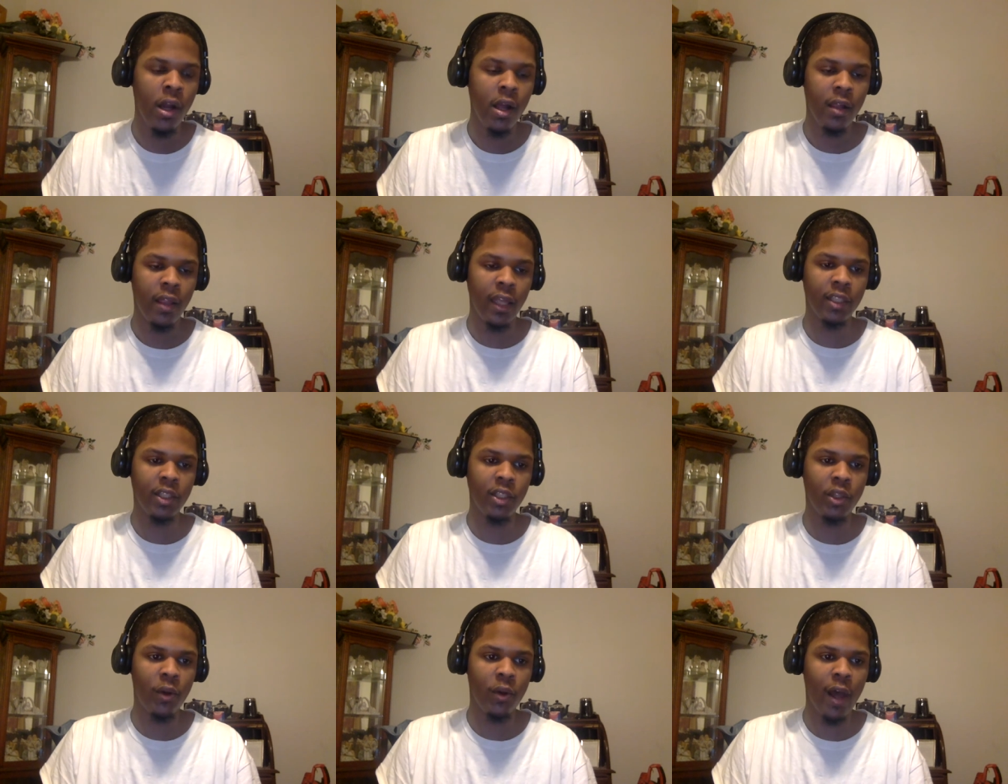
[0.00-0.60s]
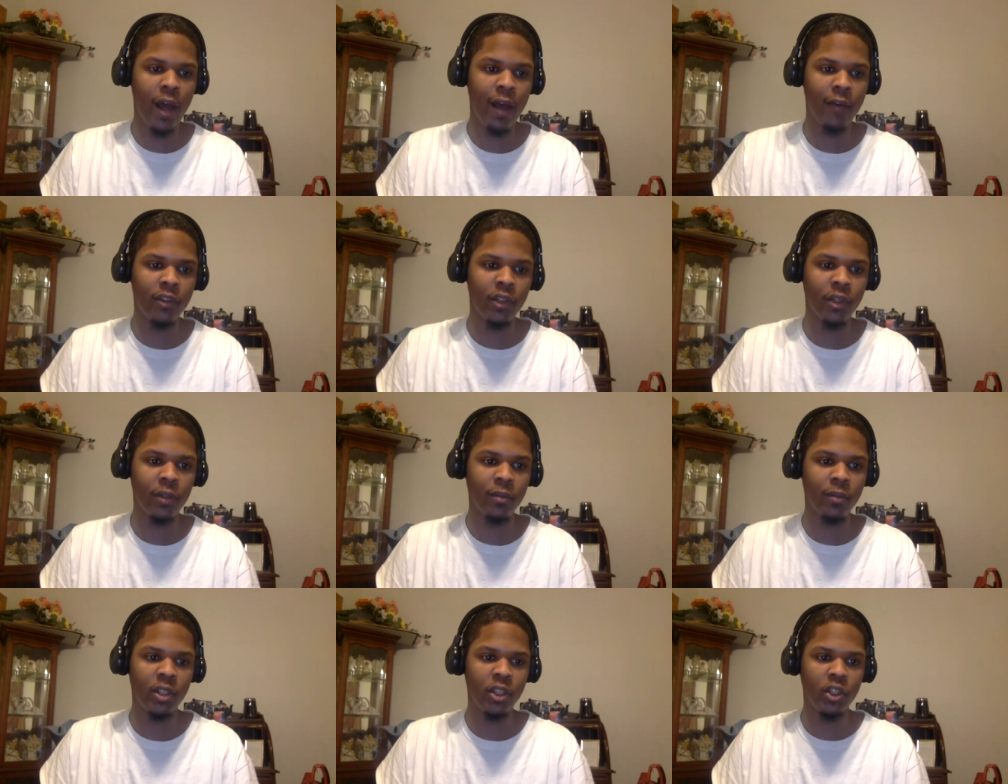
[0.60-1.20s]
They still have
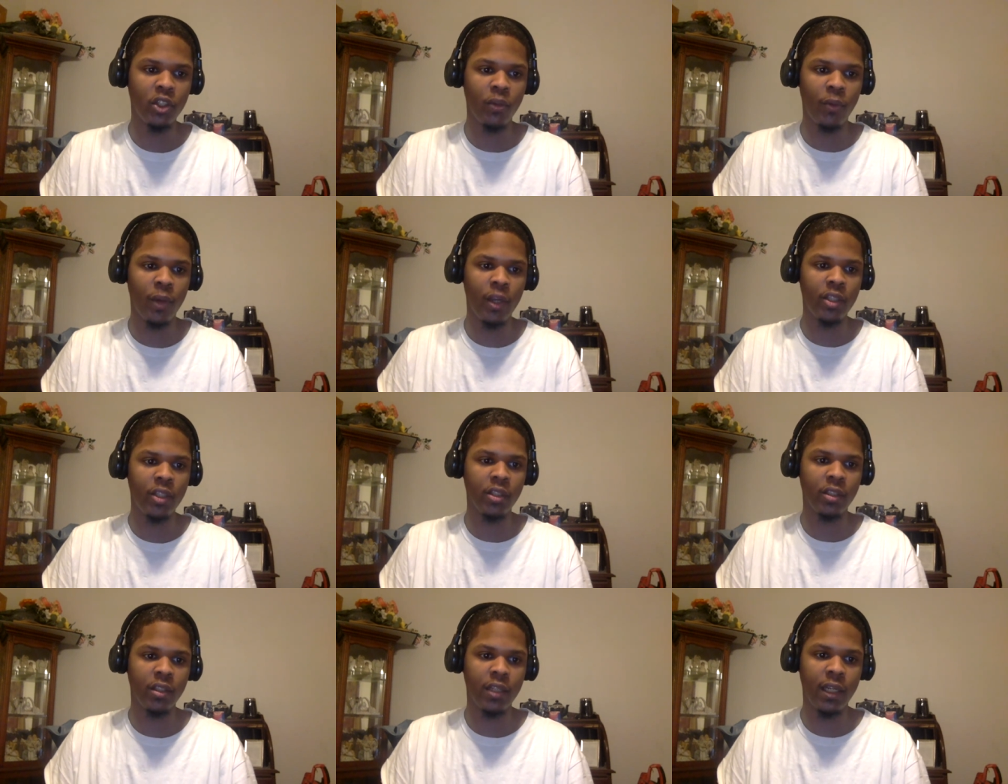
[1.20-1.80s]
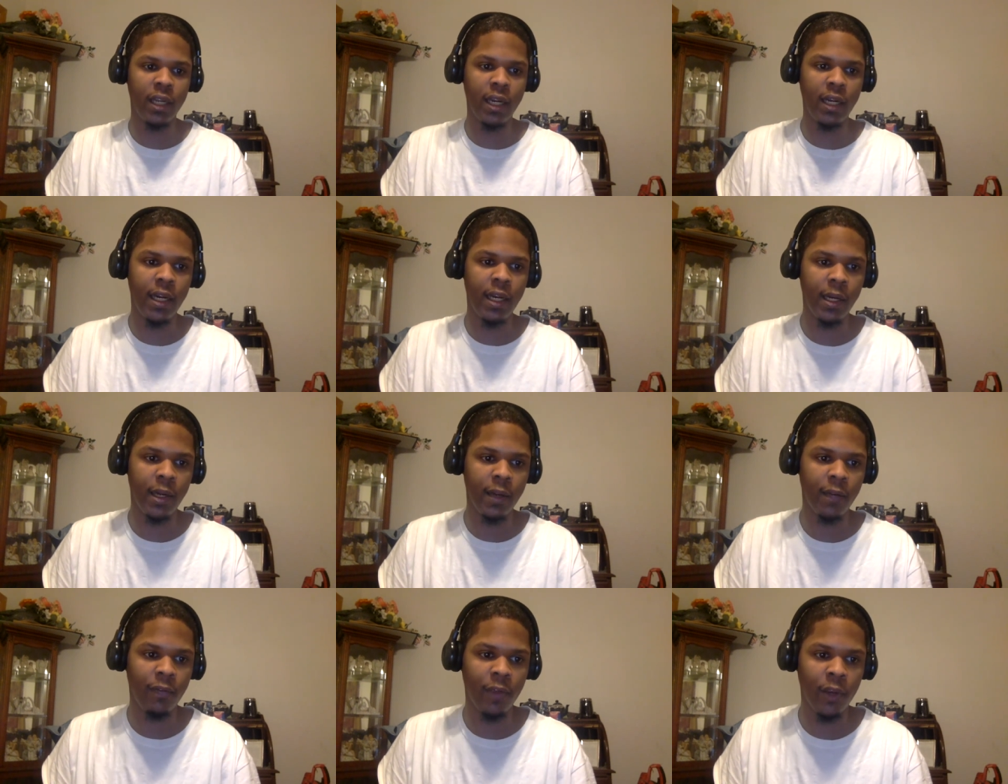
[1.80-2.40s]
some situations that they need
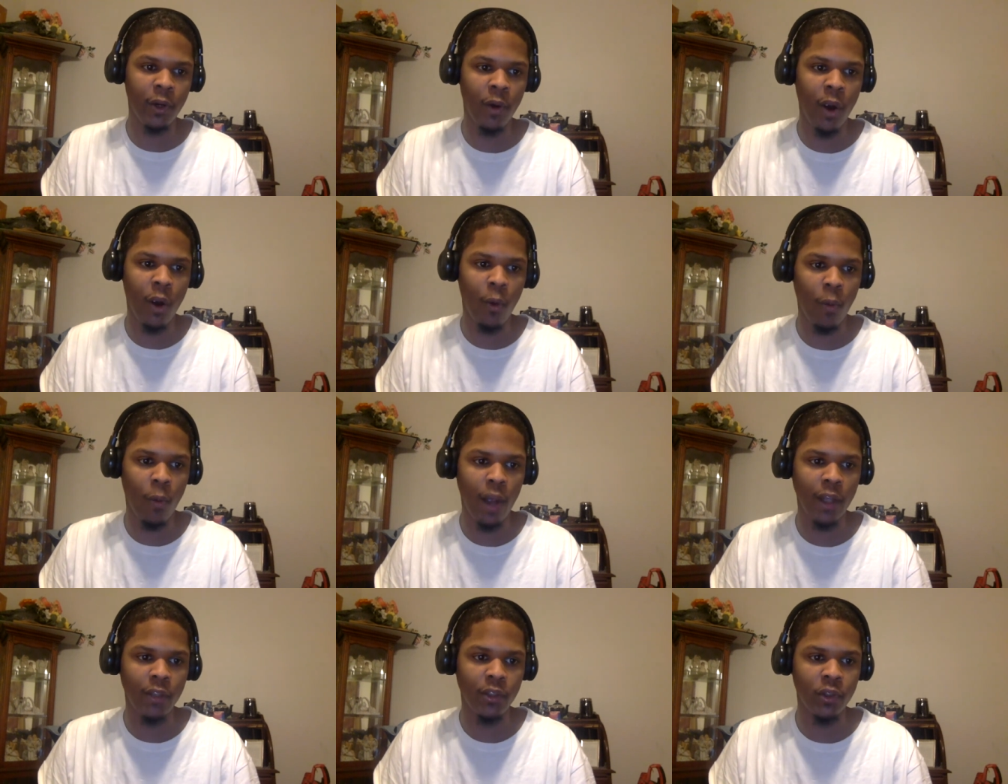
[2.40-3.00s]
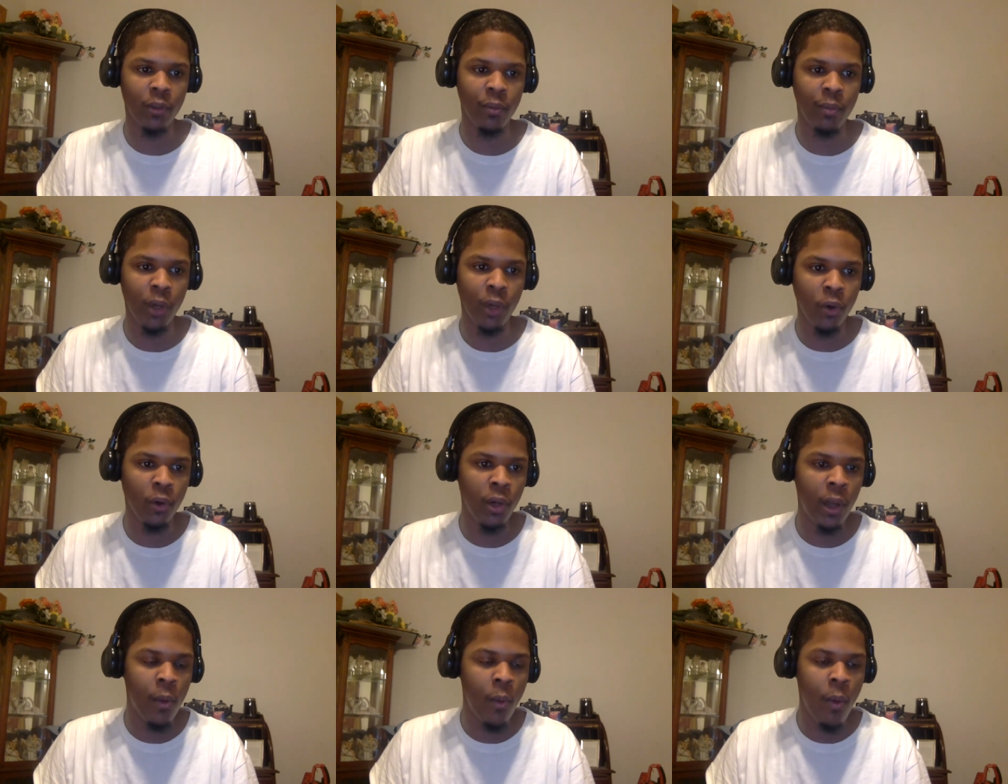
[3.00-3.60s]
to figure out roster
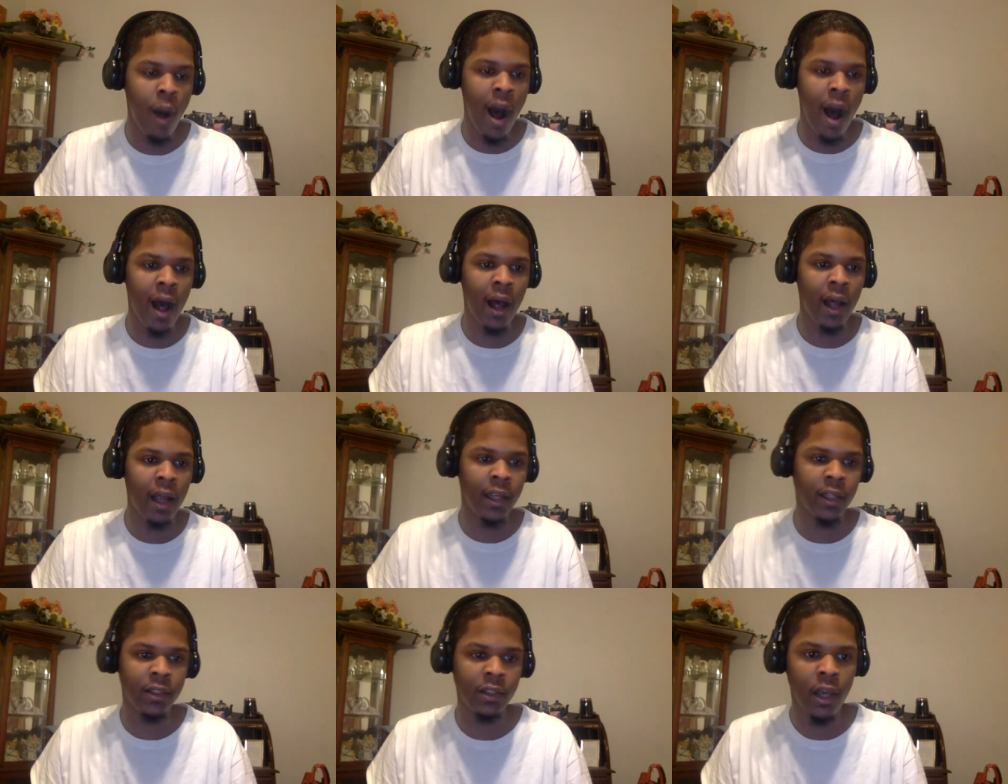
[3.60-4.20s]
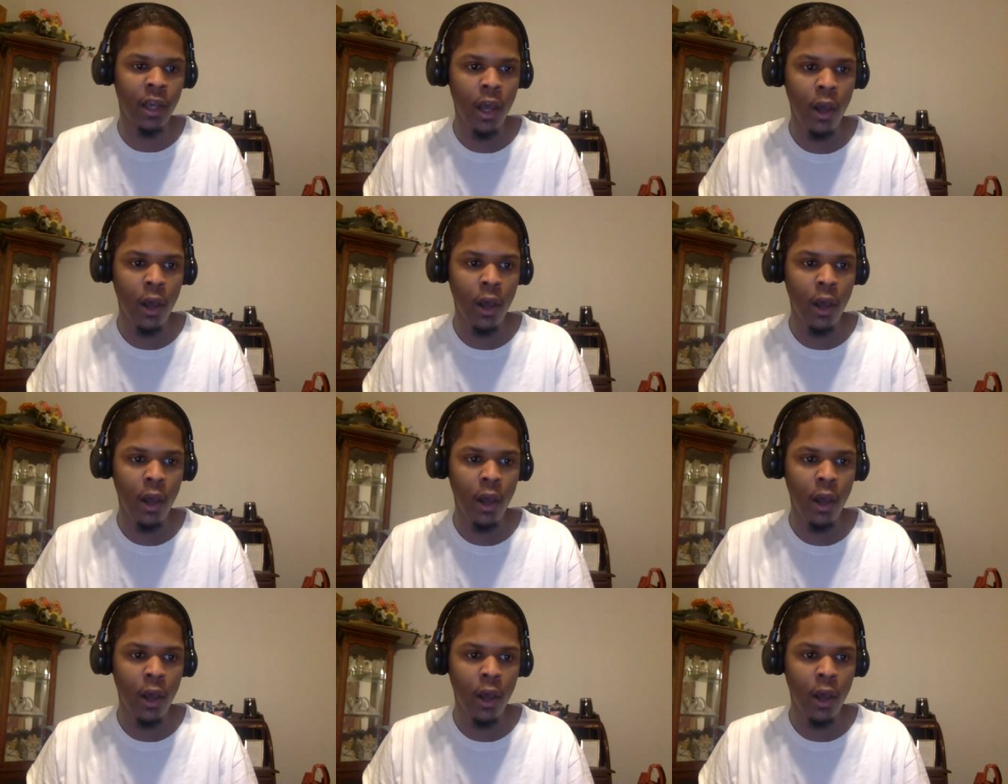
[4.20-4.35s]
building wise